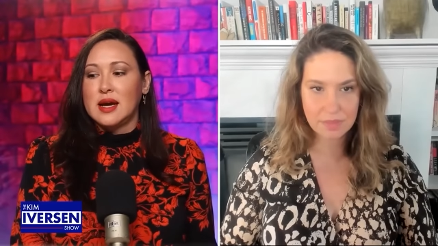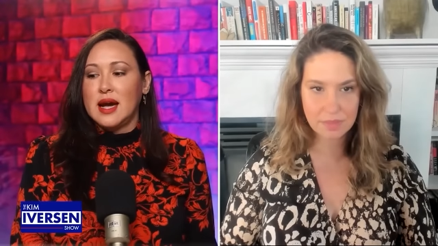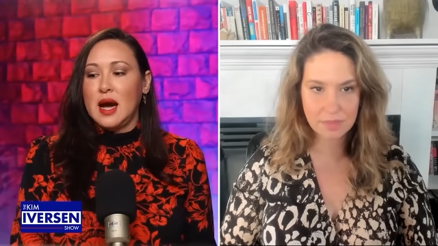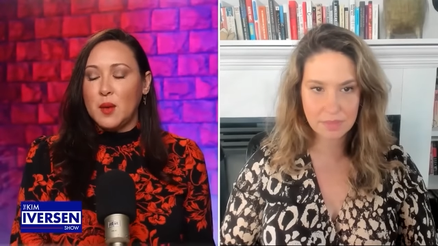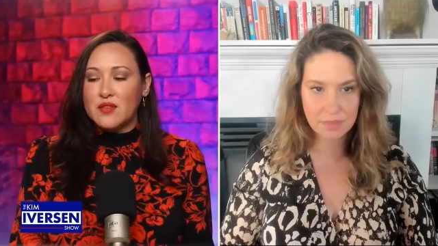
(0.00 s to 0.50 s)

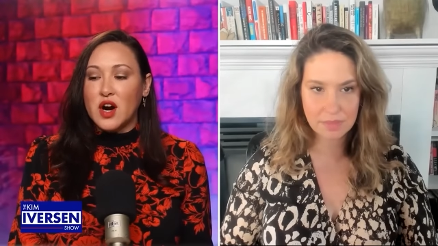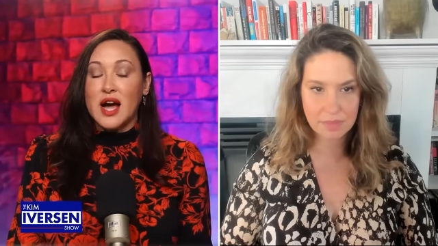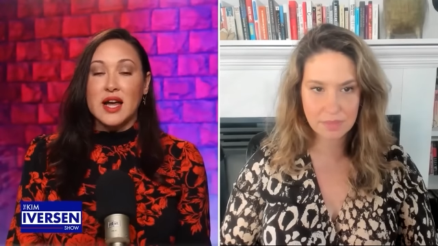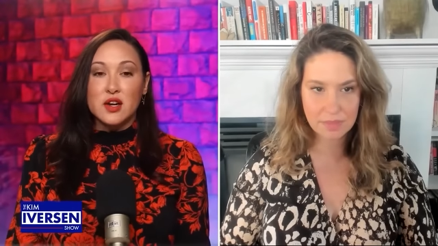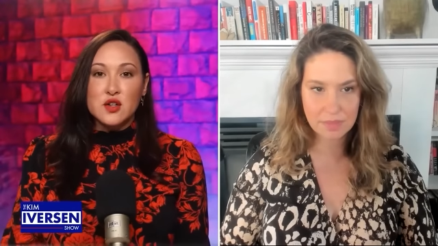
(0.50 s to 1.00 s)
Speaker 1: However,
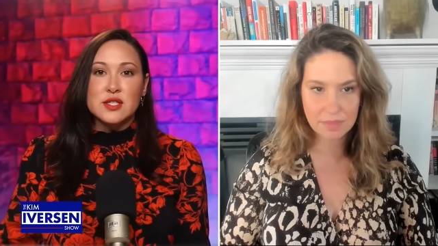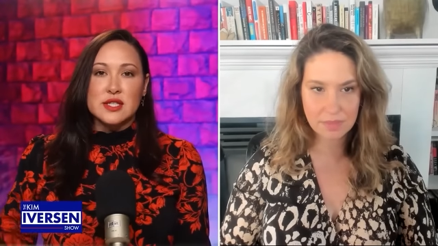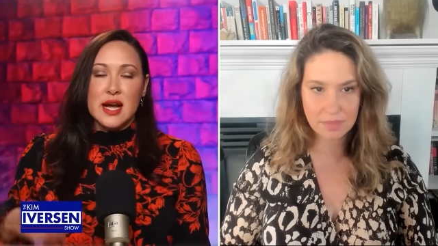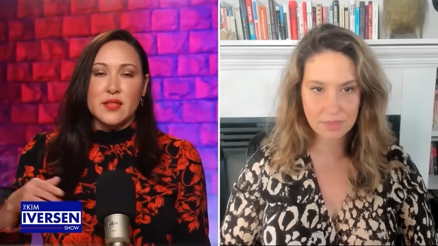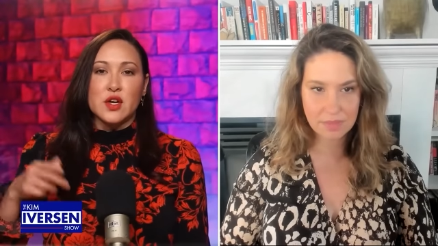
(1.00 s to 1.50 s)
I
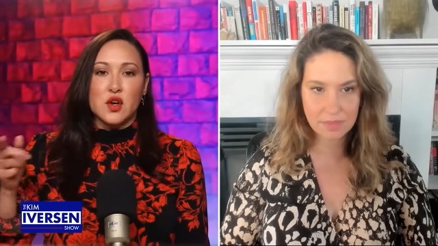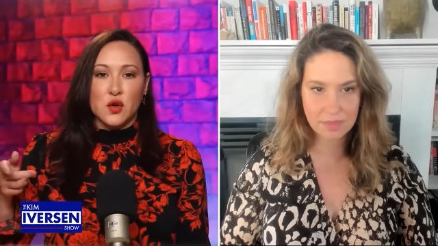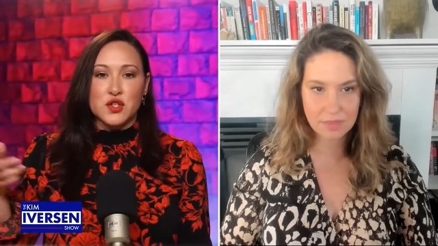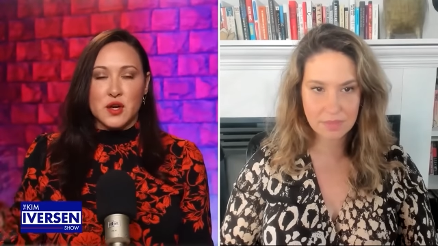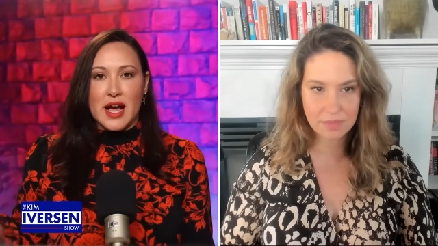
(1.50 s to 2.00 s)
understand the
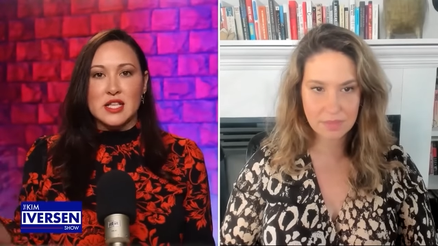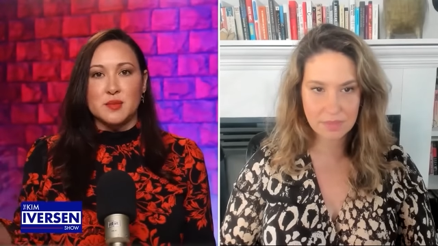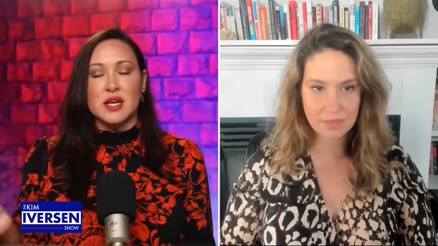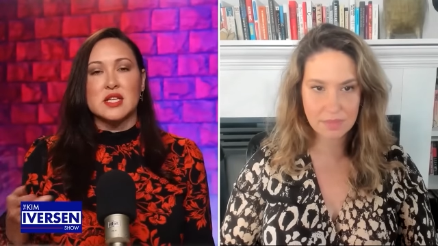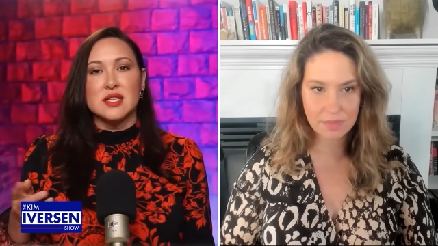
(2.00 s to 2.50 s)
culture
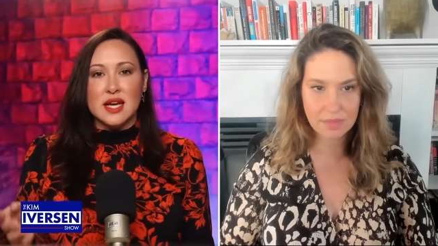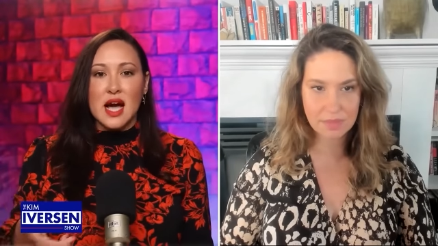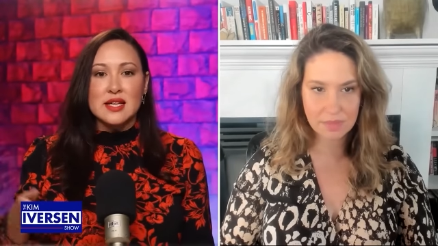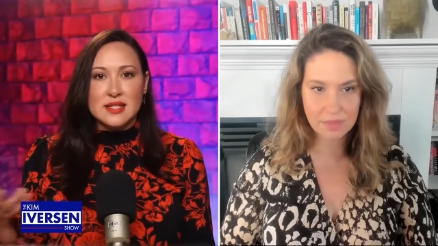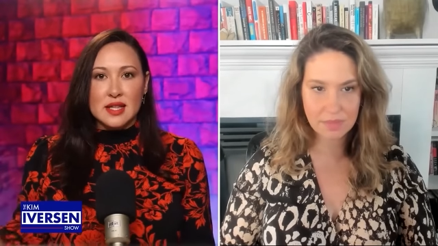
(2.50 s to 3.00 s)
aspect. It's like
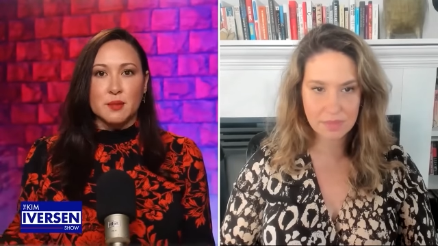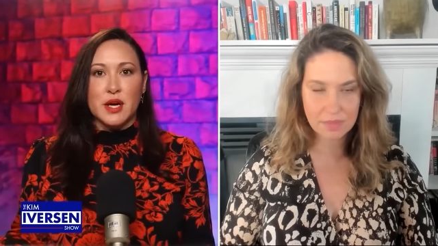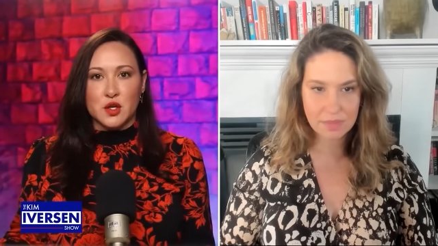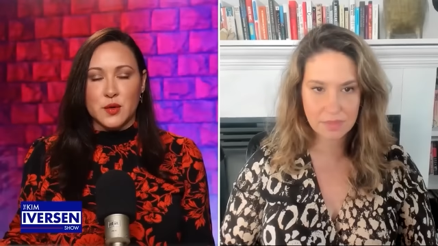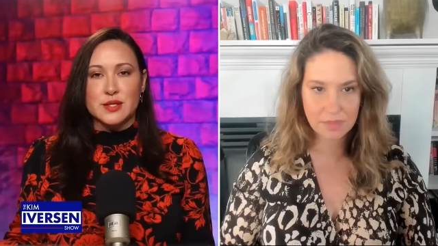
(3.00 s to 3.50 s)
I
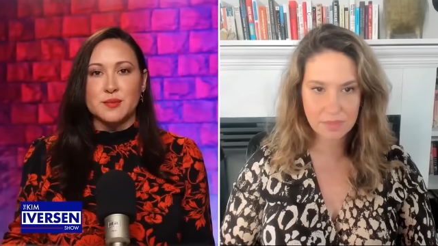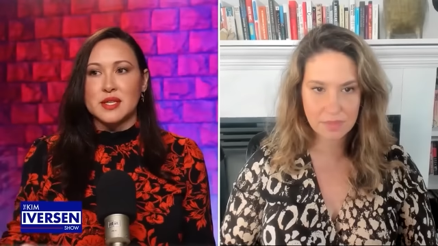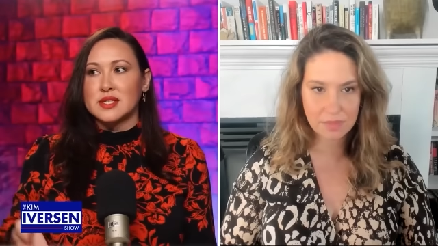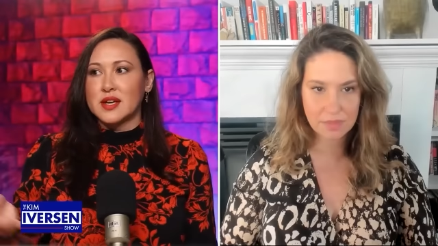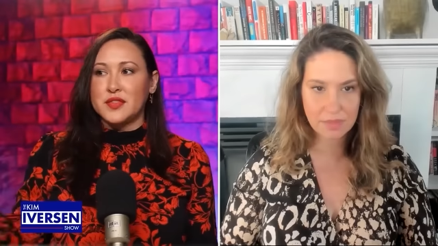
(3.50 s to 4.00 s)
celebrate
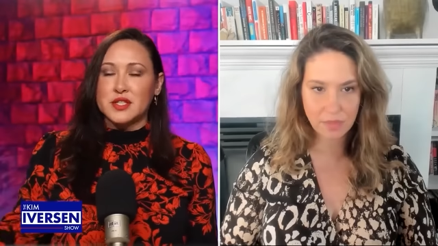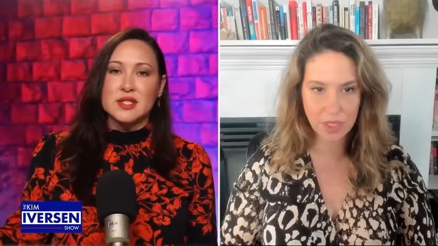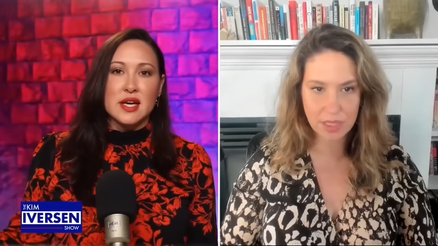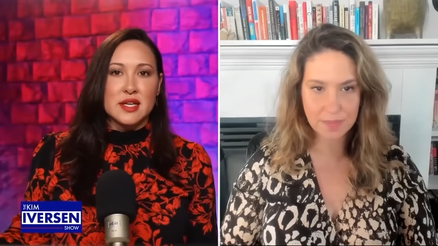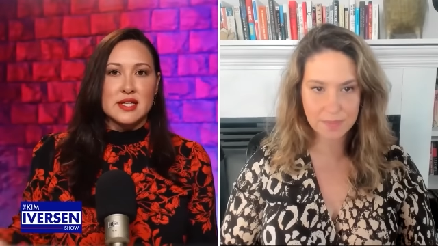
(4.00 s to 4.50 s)
Christmas, like this
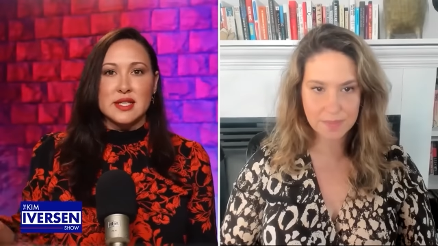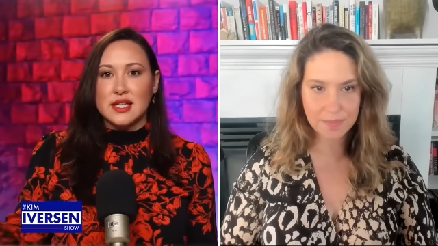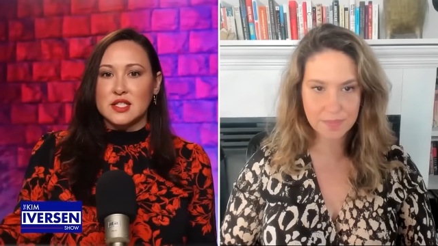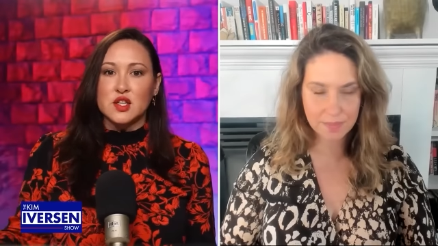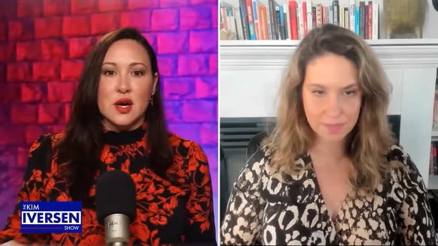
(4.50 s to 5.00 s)
right. Sunday's
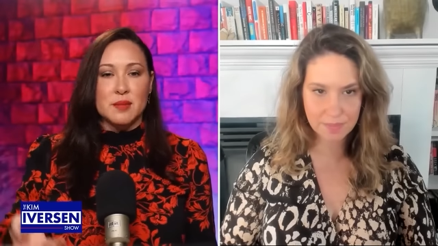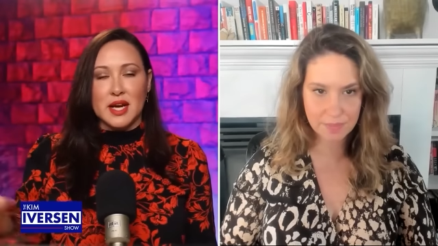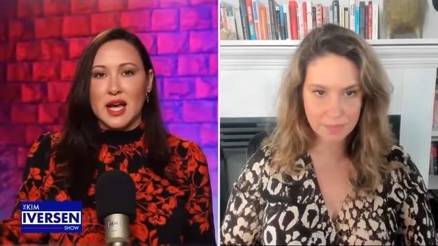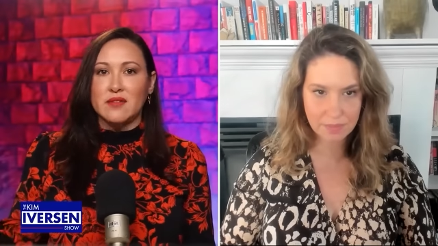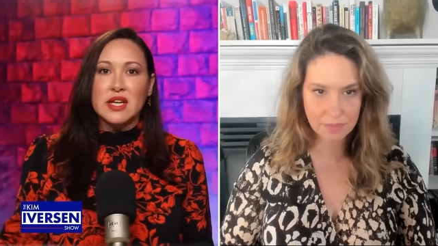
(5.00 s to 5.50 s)
Easter. I'm going
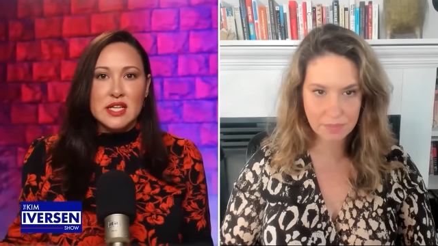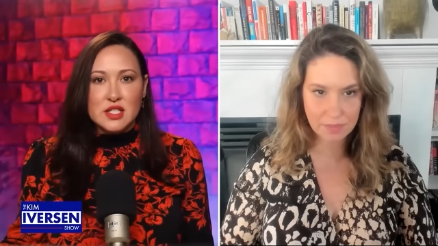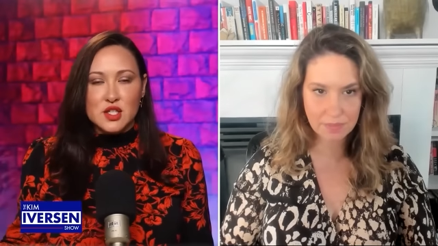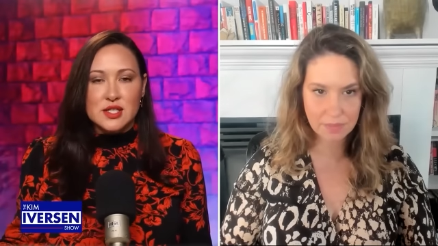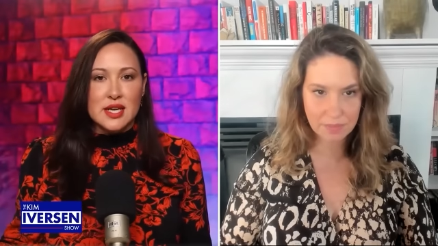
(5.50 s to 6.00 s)
to have an
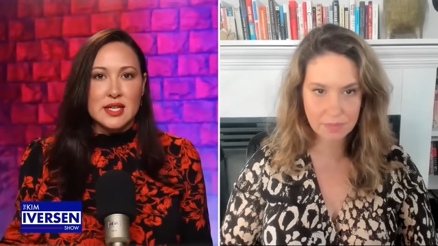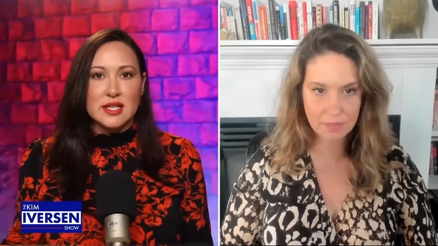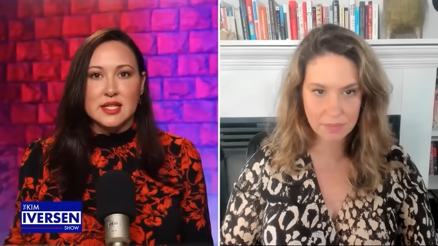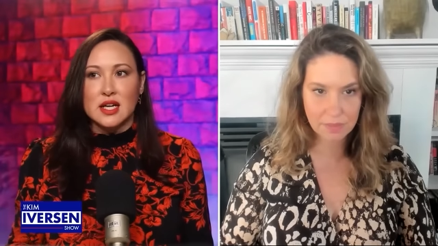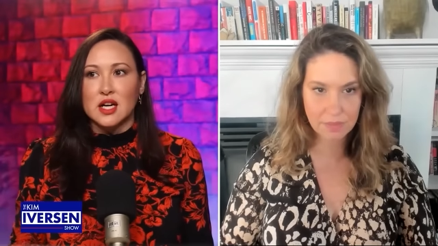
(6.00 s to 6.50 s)
Easter Sunday
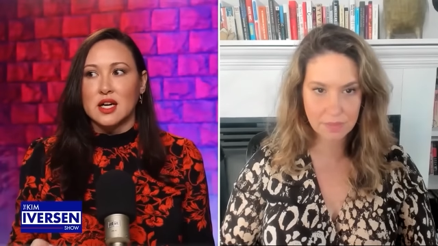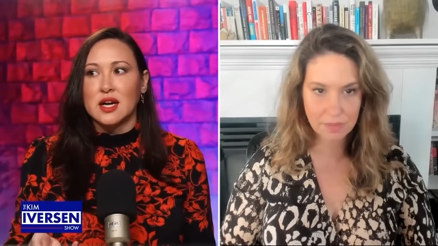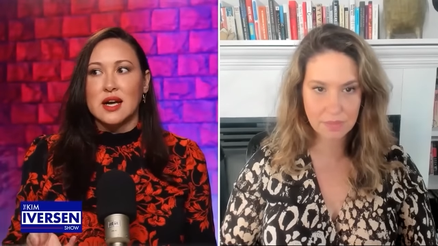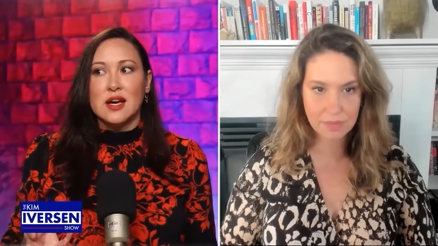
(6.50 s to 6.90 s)
dinner.